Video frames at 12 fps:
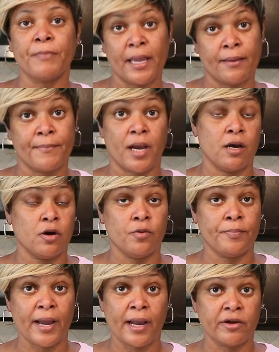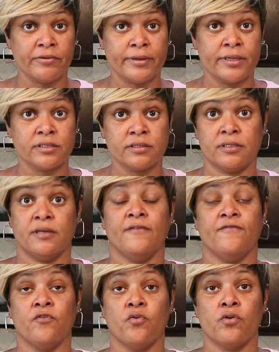to make my own pie crust
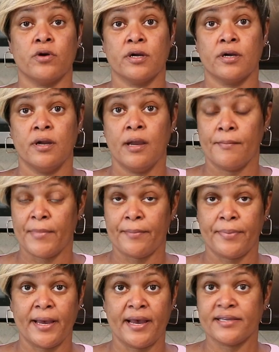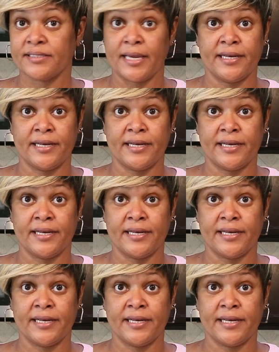for my pies.